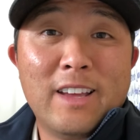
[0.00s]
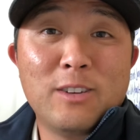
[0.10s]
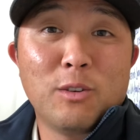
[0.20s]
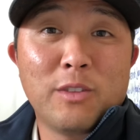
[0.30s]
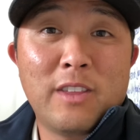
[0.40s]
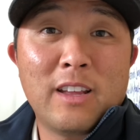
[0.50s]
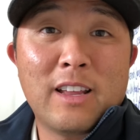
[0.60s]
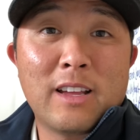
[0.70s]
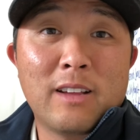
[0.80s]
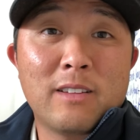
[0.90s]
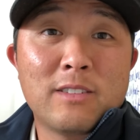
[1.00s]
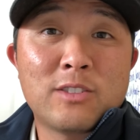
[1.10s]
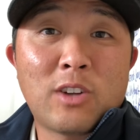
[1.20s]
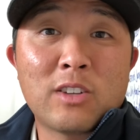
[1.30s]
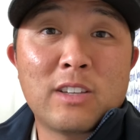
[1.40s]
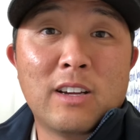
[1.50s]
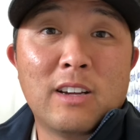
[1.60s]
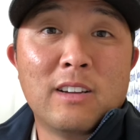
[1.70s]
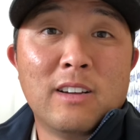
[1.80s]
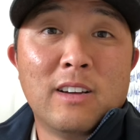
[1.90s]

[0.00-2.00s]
you don't think like start to